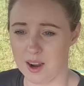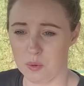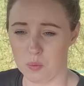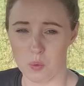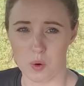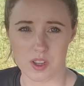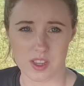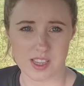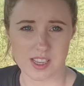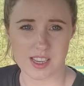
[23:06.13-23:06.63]

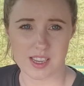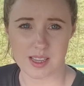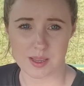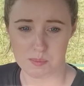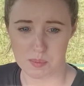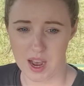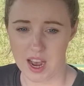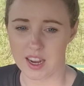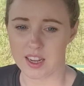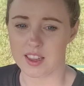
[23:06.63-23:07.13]
once
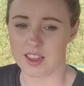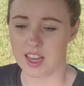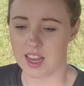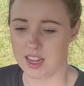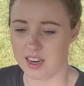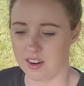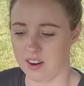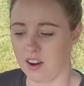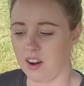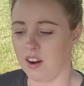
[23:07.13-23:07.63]
it's back,
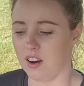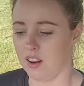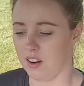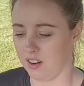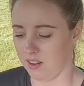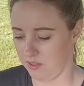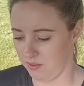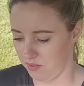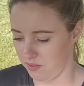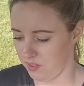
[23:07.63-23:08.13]
then
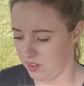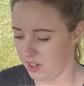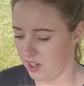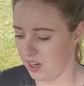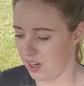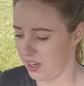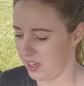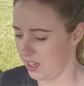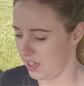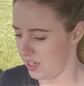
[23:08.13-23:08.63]
I'll
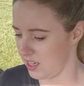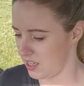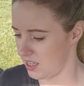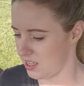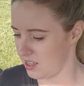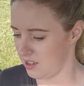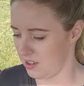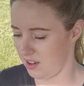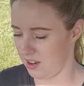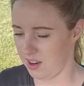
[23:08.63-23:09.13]
clean
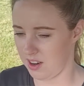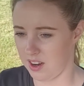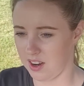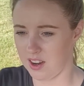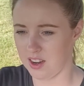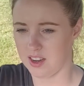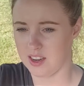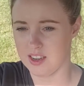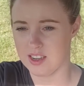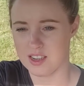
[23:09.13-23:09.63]
it
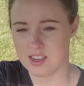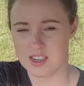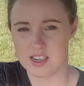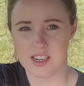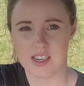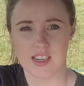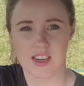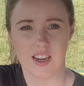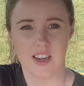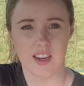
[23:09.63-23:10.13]

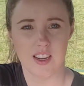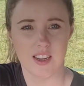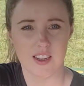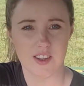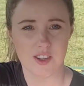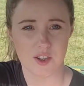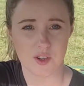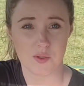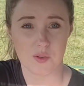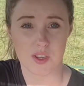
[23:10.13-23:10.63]
and
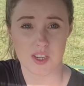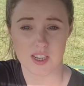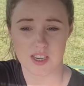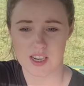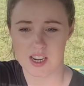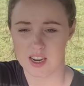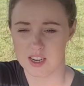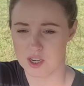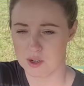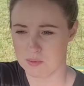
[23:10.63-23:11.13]
do the
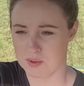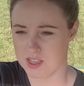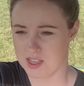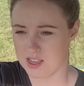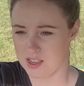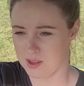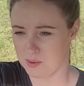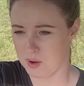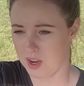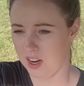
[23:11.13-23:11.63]

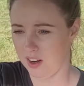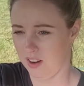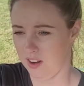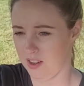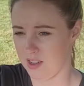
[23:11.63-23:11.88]
attachments as well.